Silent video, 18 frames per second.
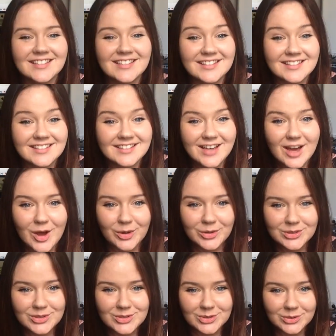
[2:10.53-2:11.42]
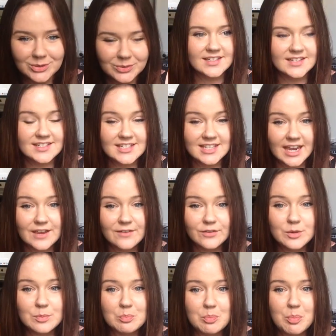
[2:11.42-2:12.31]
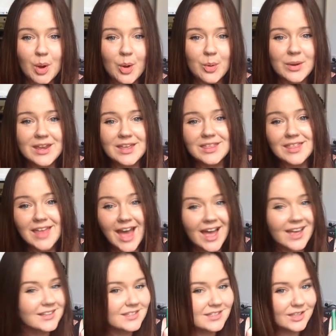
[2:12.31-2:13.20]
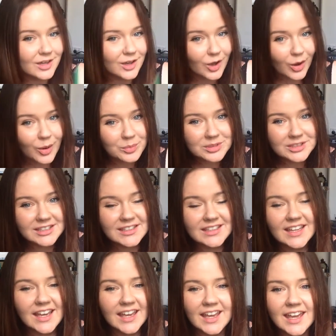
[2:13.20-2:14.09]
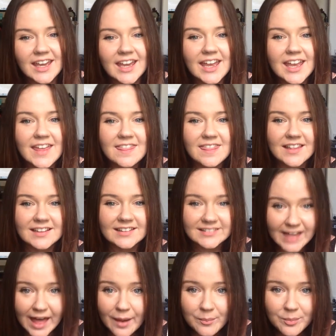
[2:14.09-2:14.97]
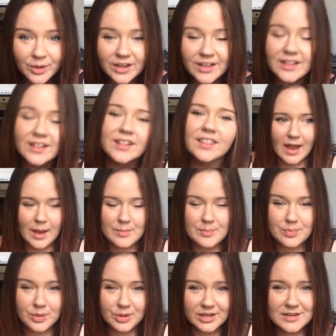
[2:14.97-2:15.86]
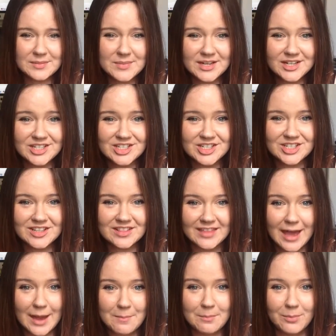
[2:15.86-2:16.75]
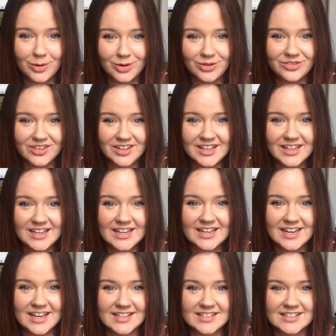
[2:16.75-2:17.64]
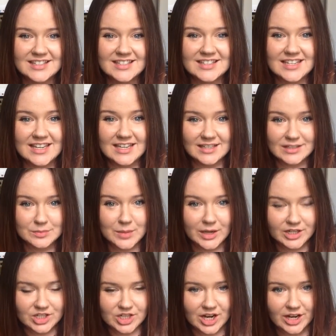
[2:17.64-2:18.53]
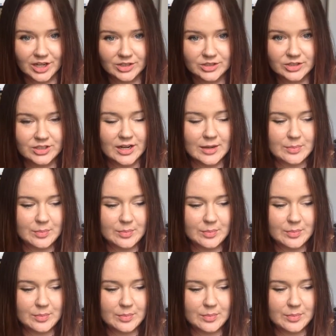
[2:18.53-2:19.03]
is old school, David Bowie as the Goblin King in the Labyrinth. And pretty much that movie in essence is my childhood.